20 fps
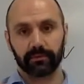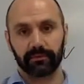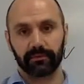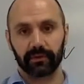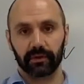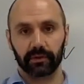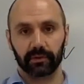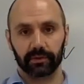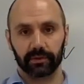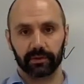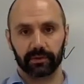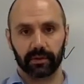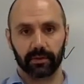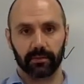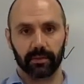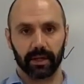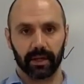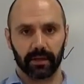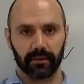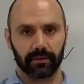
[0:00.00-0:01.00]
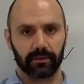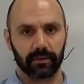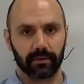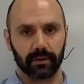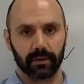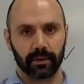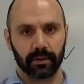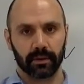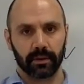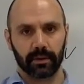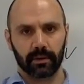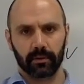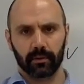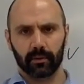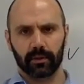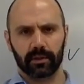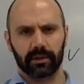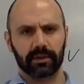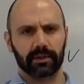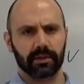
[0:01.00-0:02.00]
fields in math.
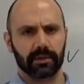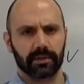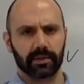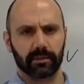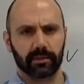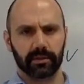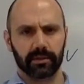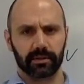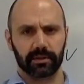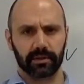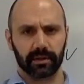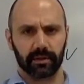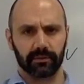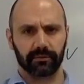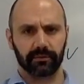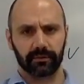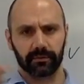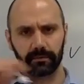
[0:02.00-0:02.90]
We're going to see some of this stuff.